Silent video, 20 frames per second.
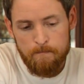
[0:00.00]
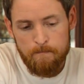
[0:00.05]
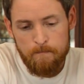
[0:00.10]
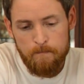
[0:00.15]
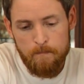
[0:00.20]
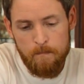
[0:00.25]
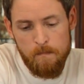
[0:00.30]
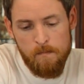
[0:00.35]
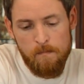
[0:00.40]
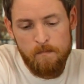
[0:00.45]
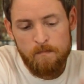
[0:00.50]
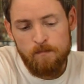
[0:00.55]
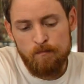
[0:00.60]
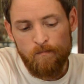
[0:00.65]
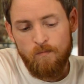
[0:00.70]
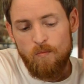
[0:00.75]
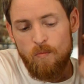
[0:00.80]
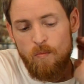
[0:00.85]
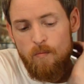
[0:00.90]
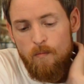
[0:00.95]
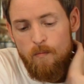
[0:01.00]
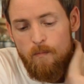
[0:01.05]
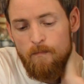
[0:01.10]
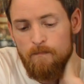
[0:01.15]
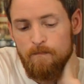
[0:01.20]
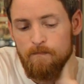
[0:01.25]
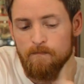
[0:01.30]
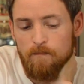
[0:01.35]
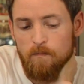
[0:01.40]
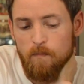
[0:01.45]

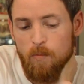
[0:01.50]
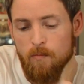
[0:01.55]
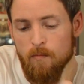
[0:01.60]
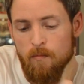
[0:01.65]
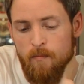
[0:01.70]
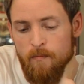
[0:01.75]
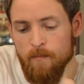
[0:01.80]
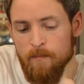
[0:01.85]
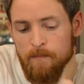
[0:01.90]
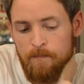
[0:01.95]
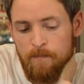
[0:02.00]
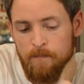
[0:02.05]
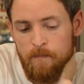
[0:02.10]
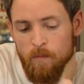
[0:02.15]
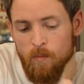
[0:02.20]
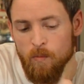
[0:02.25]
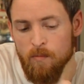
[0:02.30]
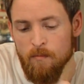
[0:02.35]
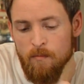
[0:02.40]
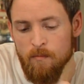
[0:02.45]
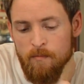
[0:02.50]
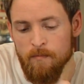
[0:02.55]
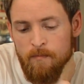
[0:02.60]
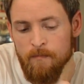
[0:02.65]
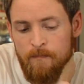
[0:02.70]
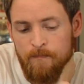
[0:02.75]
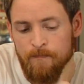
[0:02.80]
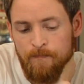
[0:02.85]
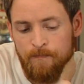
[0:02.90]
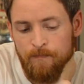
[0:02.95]

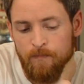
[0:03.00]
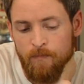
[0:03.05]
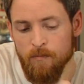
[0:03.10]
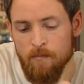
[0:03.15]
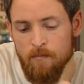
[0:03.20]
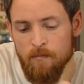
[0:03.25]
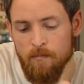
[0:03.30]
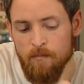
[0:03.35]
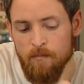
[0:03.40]
(silent)